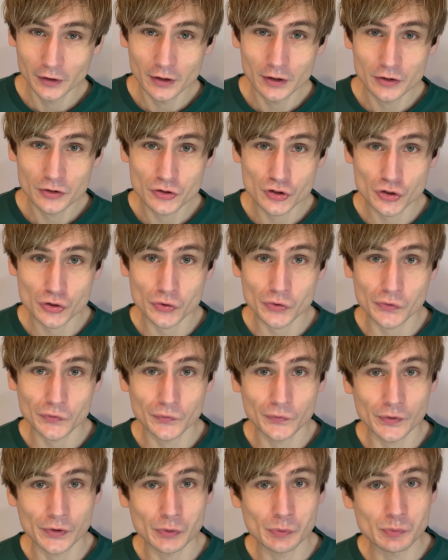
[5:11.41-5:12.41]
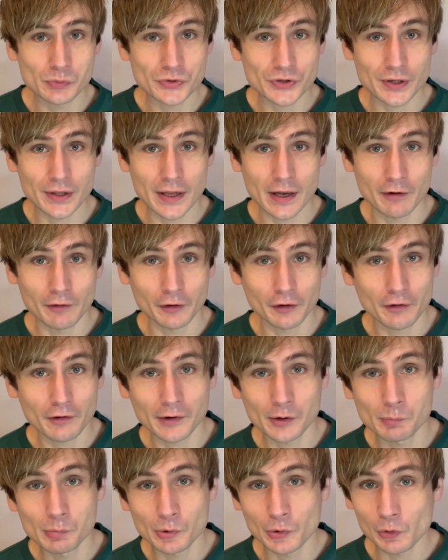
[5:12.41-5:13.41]
short films, and they're
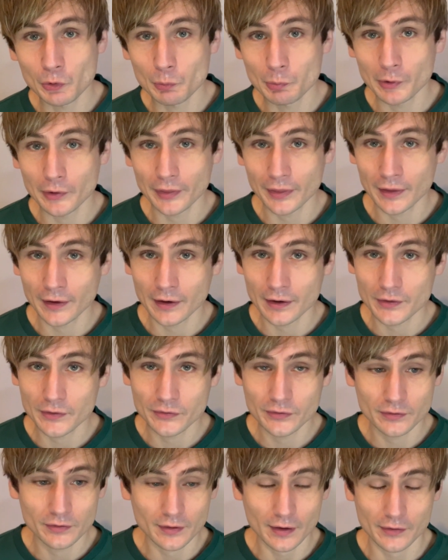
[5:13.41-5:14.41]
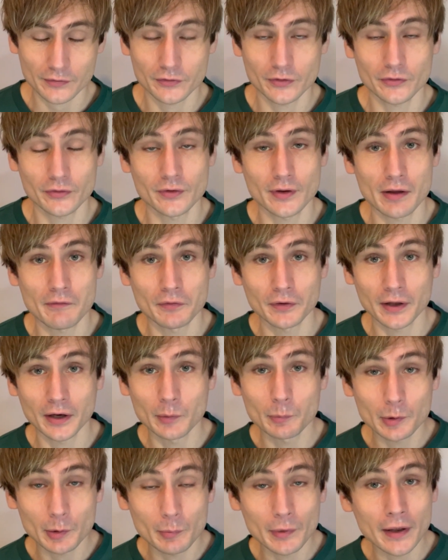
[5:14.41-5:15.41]
incredible. But that's just never going to
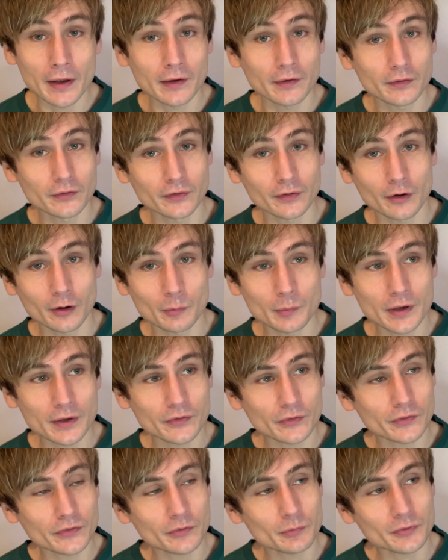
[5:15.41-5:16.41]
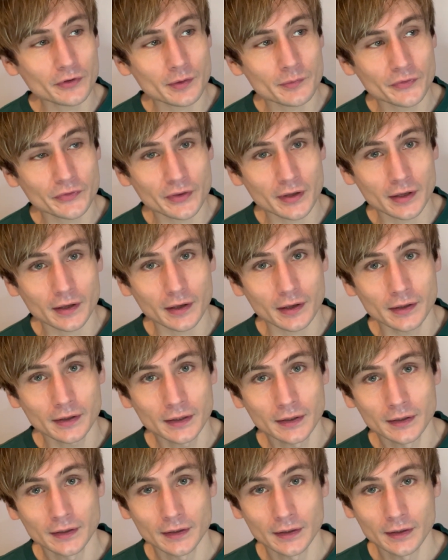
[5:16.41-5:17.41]
be me. Do you know what I mean? So sometimes think,
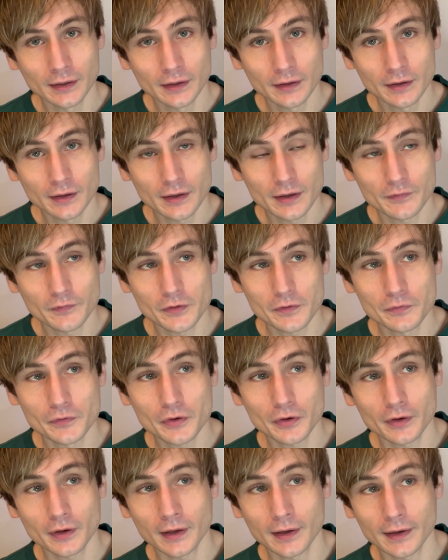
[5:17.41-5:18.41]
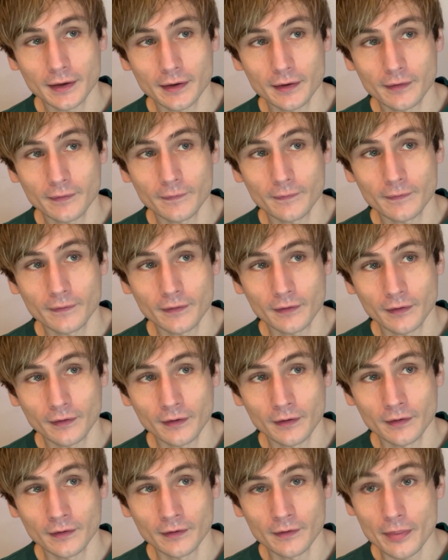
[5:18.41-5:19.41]
if you've got like
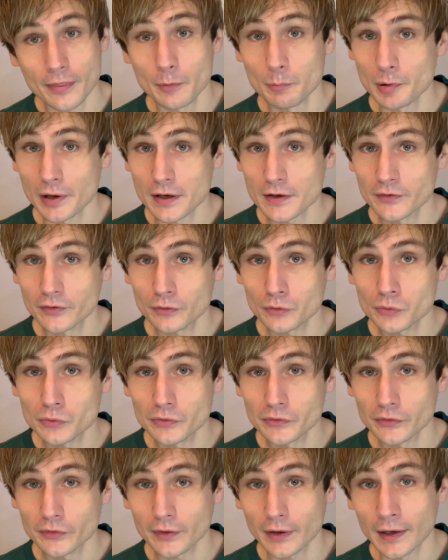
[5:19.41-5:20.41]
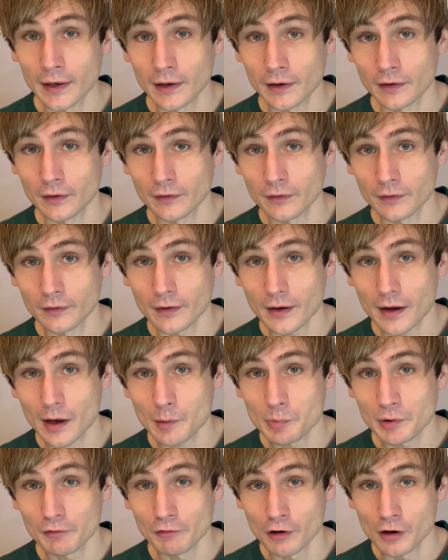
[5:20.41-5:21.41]
the Beatles and
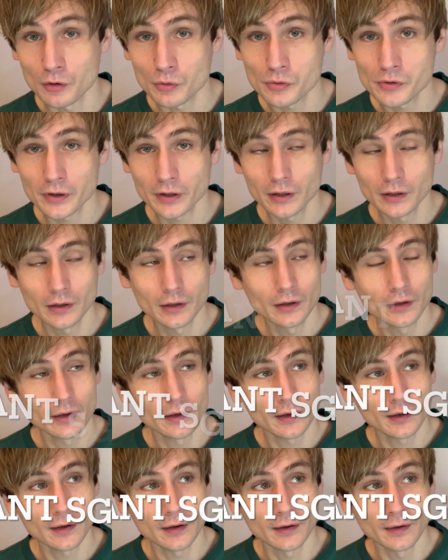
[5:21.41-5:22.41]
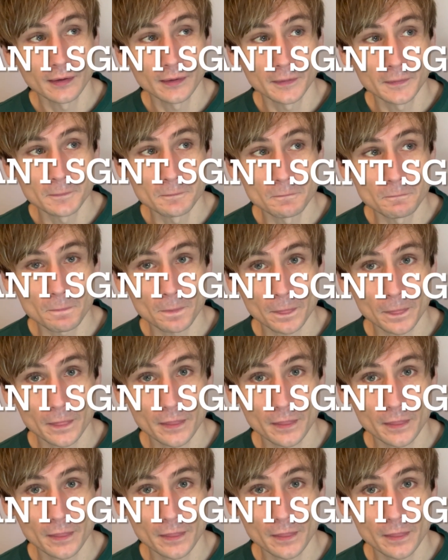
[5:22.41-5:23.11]
Abbey Road, and